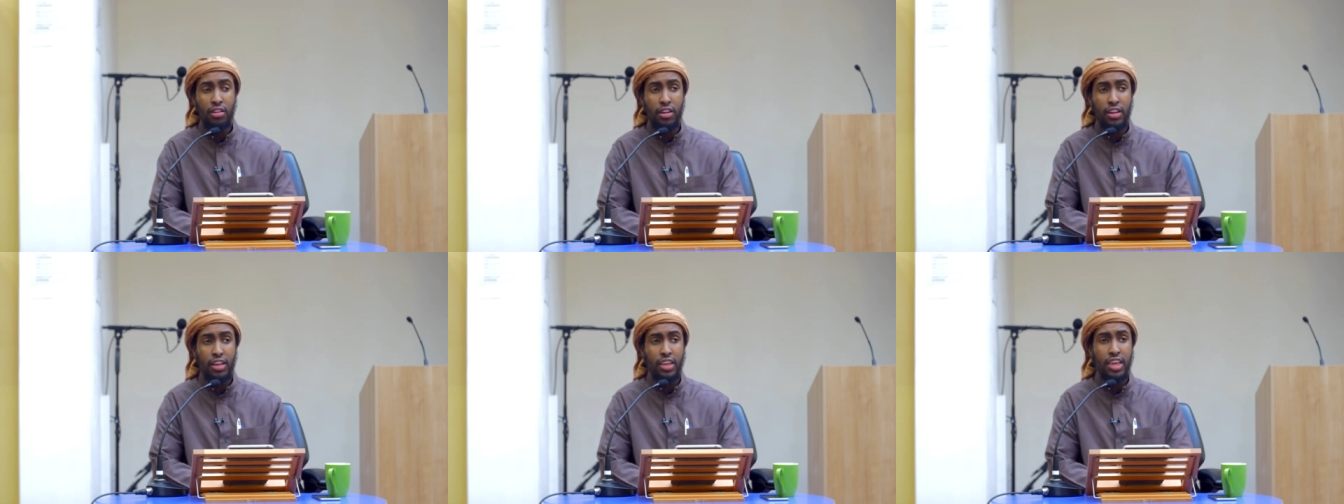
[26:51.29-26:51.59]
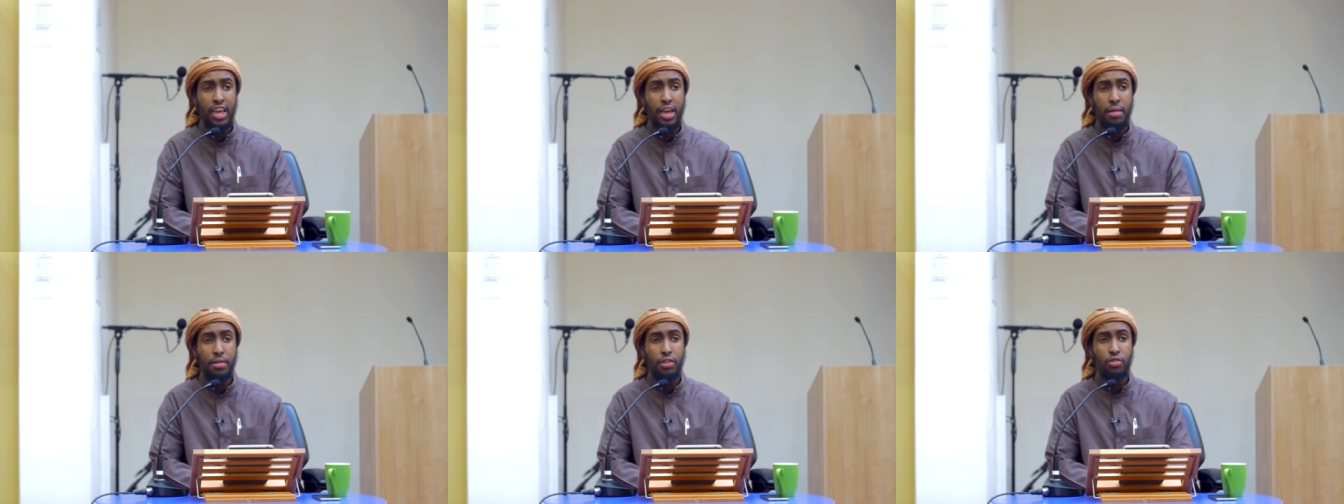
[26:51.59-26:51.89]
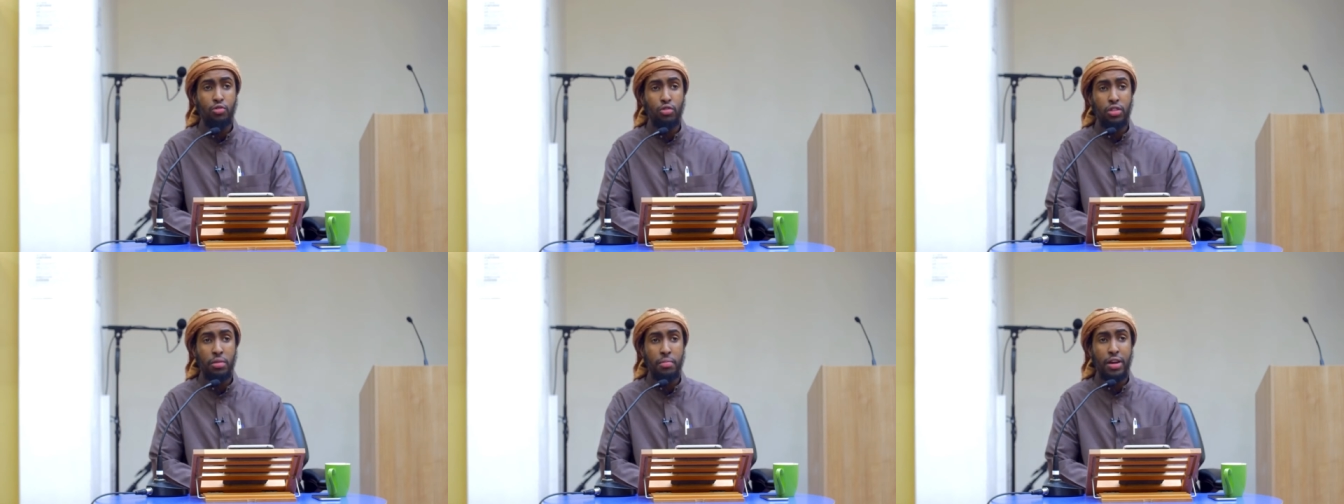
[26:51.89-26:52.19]
He came and
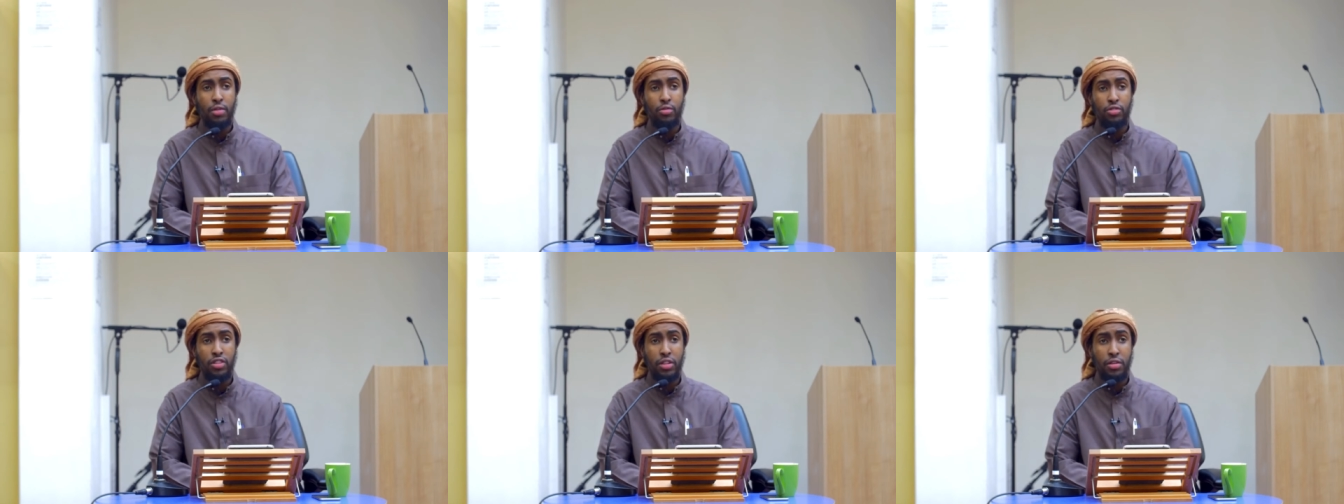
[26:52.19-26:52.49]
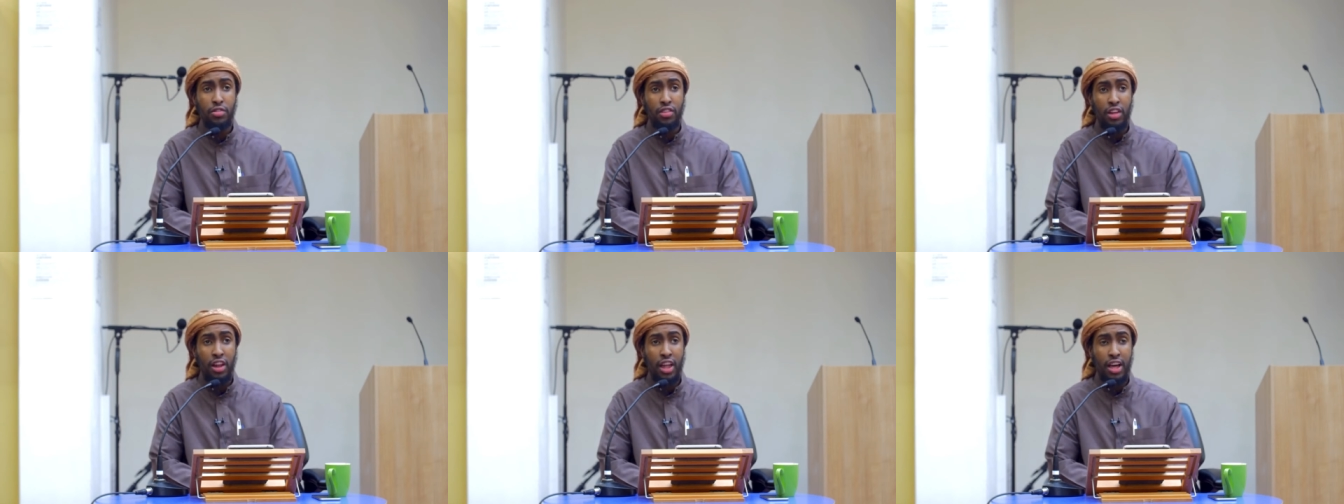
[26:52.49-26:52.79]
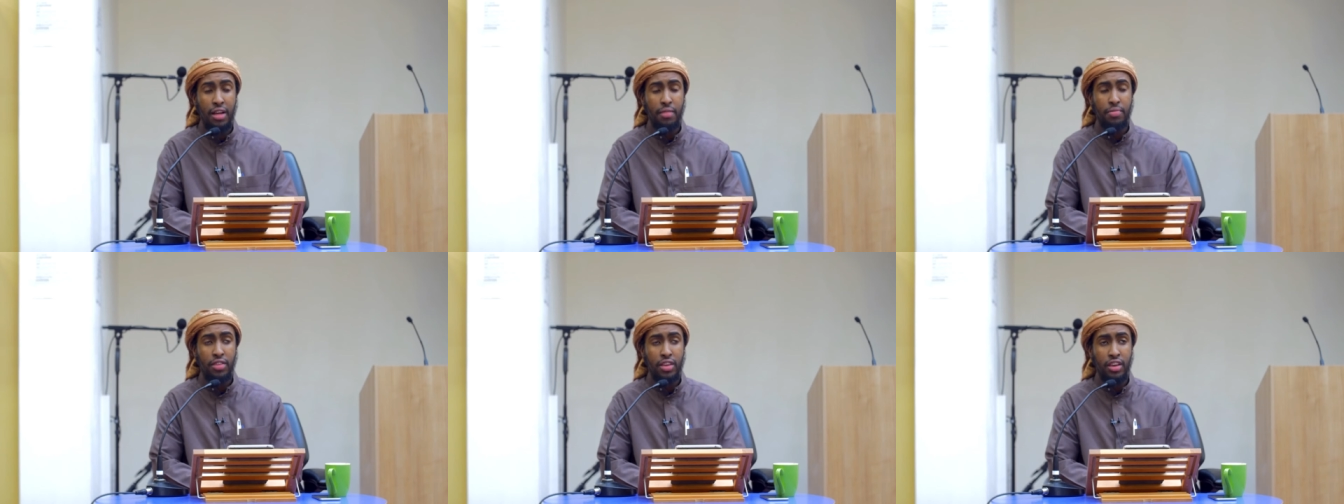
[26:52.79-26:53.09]
he saw the man was in the
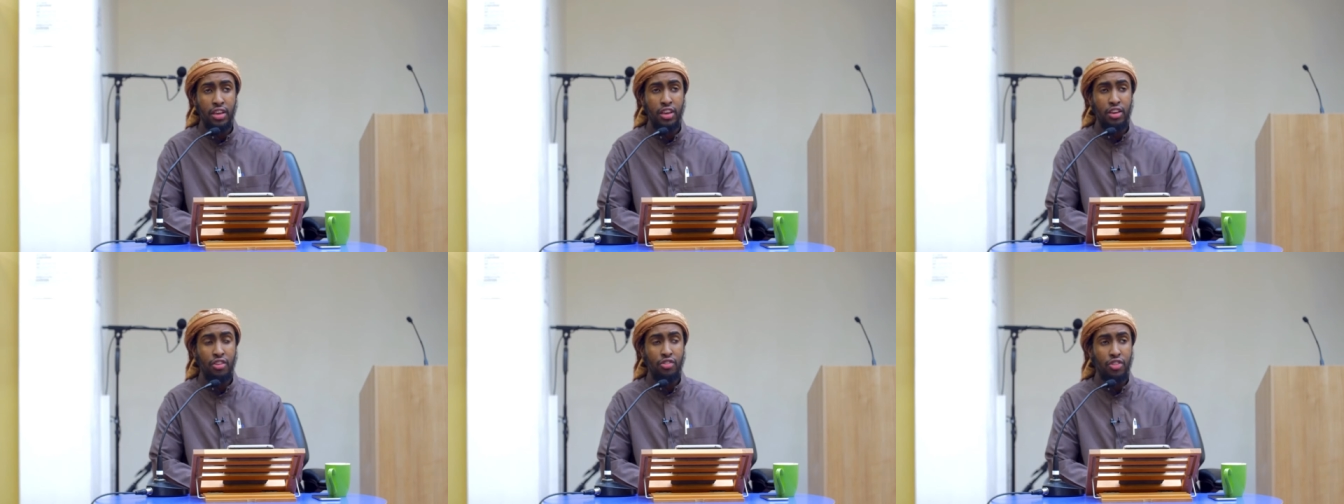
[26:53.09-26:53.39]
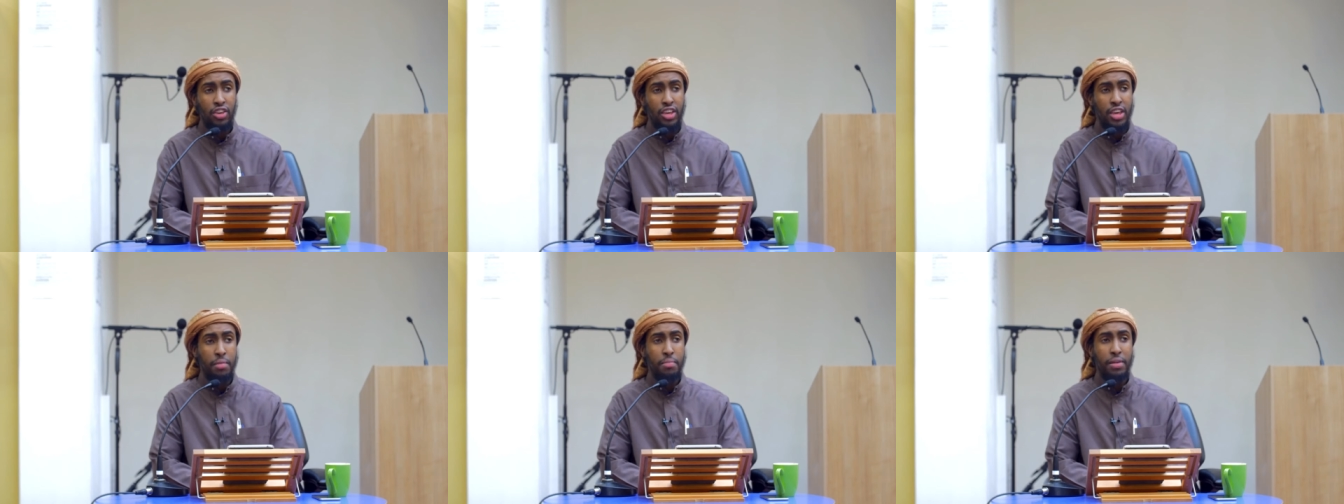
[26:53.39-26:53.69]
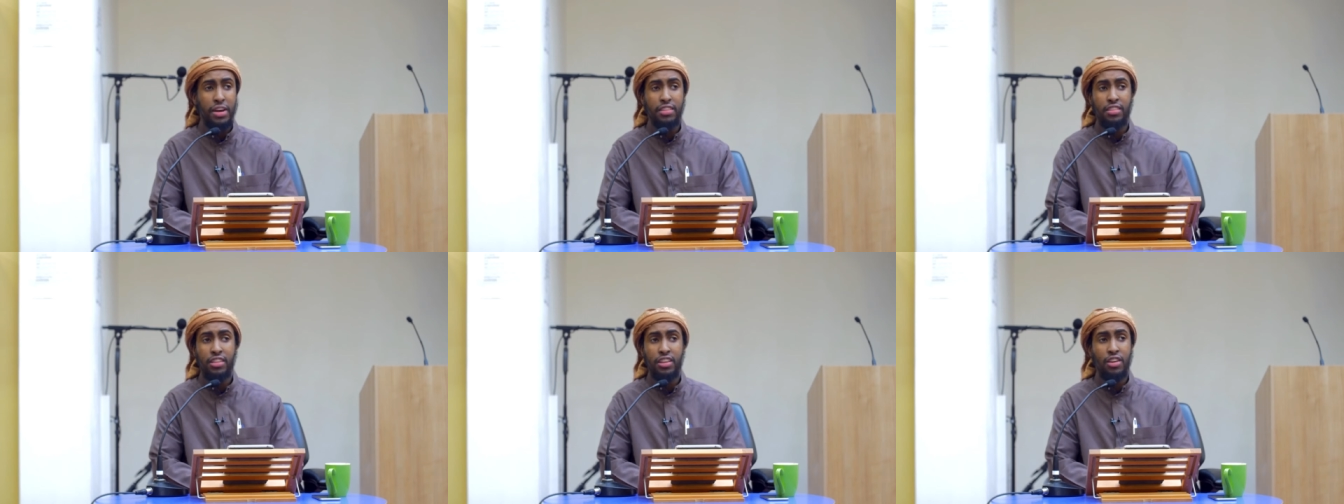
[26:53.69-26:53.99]
salah. So he came
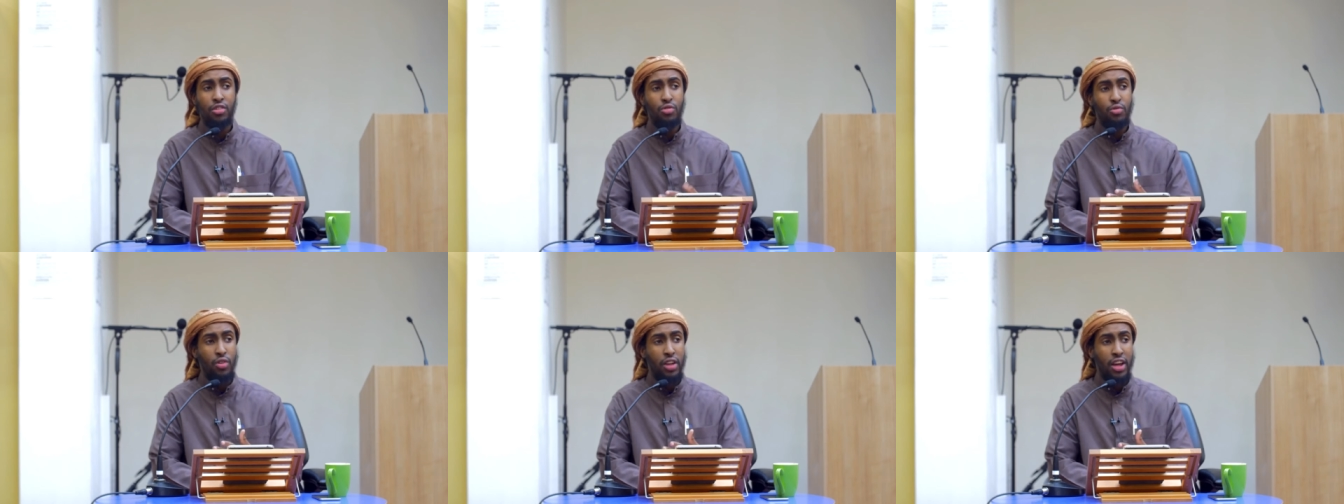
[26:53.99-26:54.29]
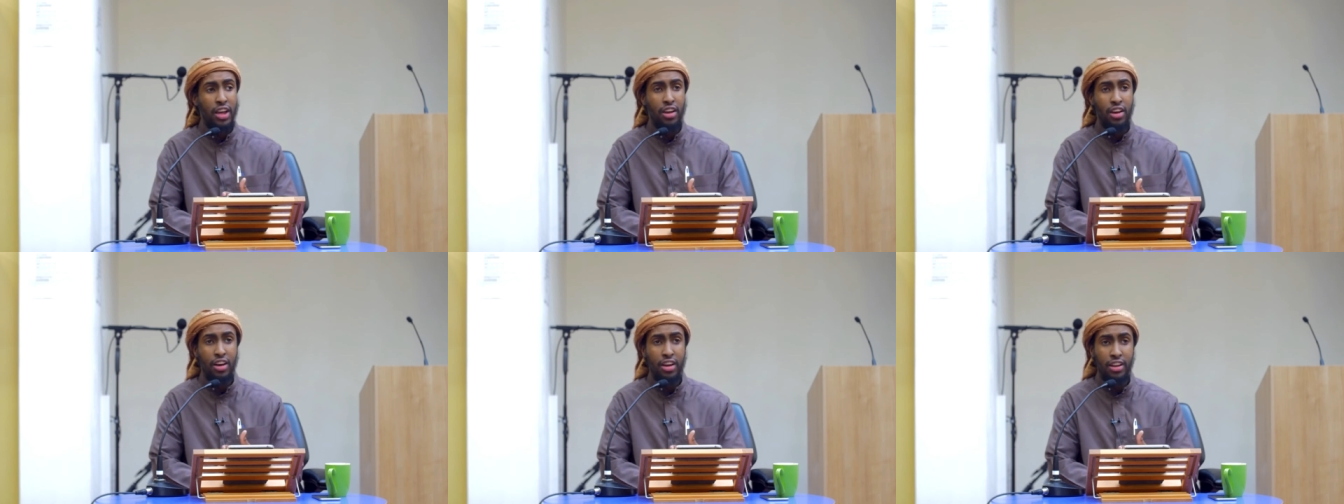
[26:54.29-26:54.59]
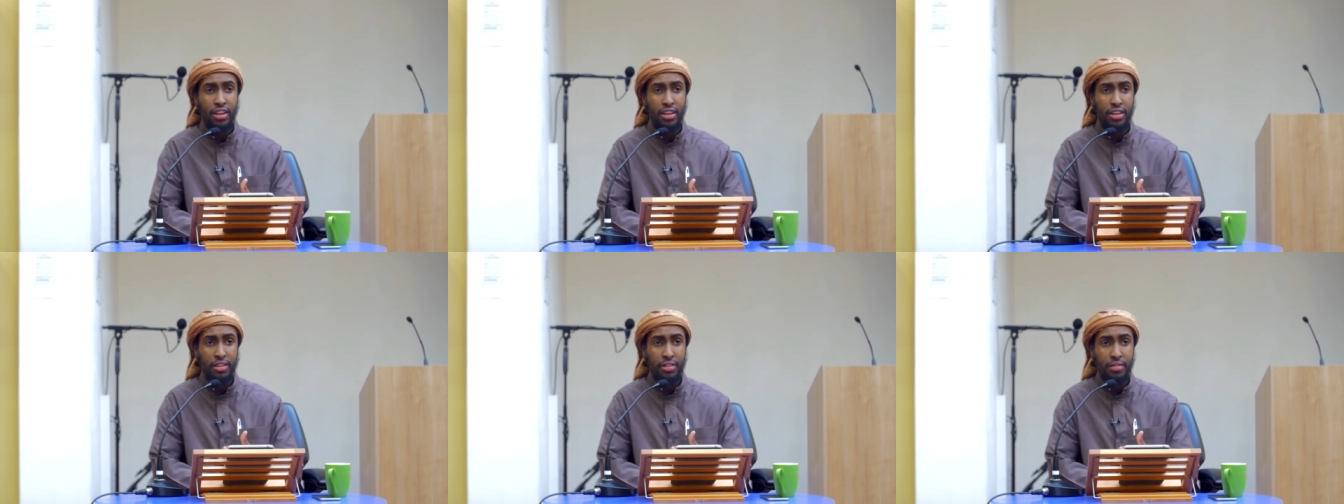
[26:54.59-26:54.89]
back and said, Ya Rasulullah, I
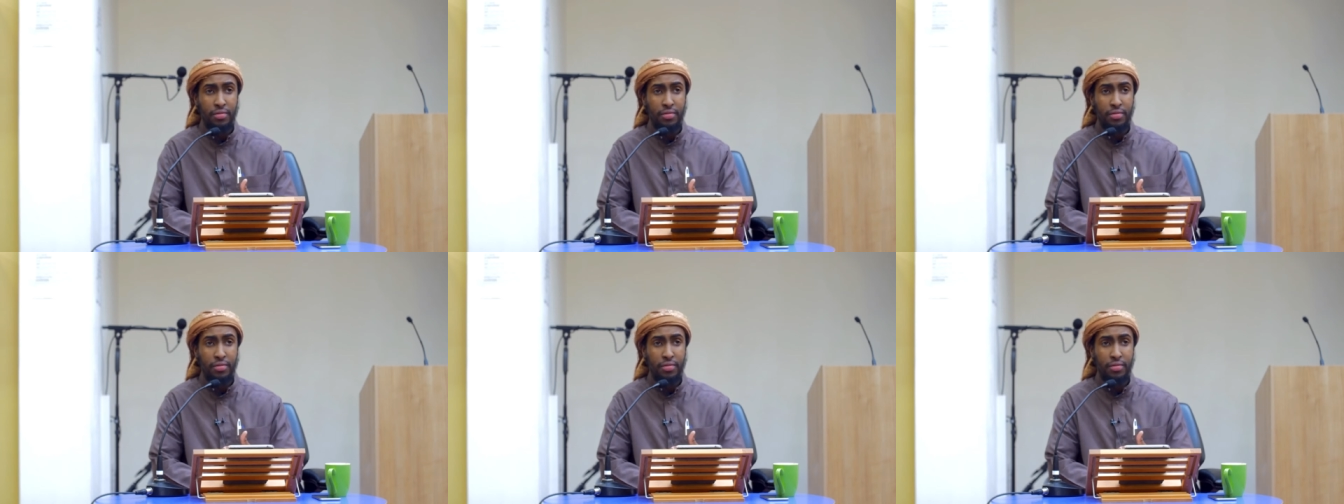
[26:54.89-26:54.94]
can't.